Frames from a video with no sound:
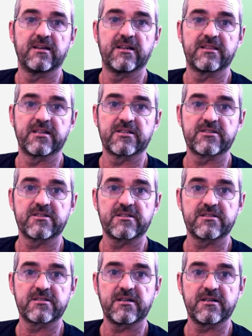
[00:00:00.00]
let us
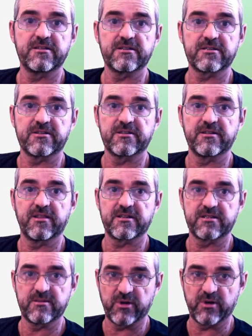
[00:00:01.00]
start discussing the
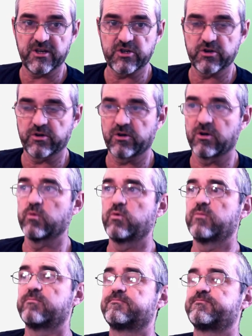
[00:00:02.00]
simulation code.
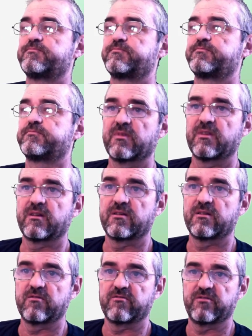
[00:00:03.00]

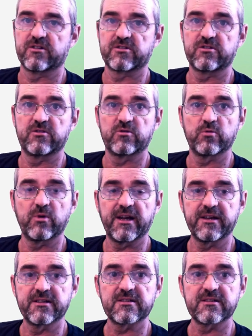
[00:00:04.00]
First 2
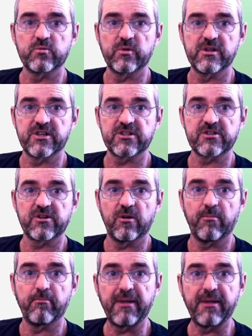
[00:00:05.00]
lines will just
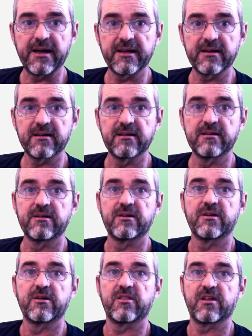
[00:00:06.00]
compile
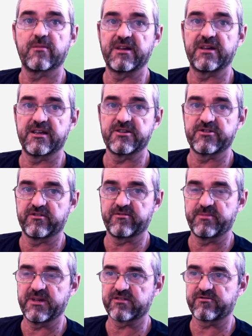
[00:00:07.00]
the application
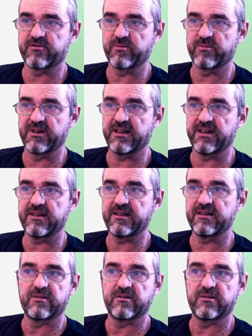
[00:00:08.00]
of Bayes' formula
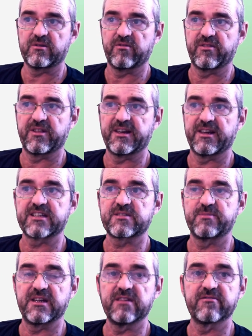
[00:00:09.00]
of the
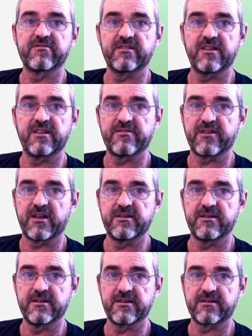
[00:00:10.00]
next belief if I
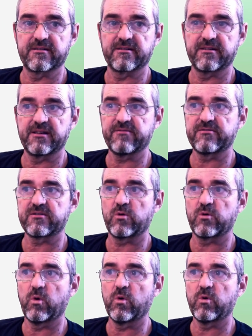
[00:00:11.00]
hear left
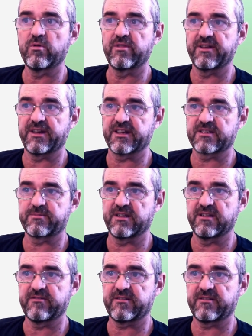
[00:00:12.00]
or the next
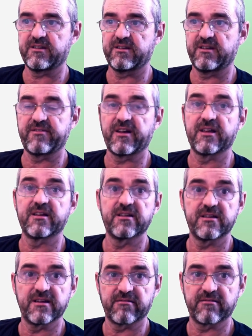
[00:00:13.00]
belief if I
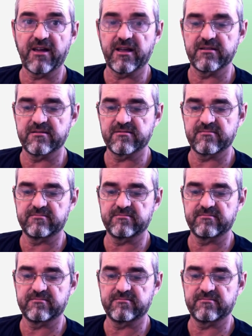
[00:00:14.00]
hear right.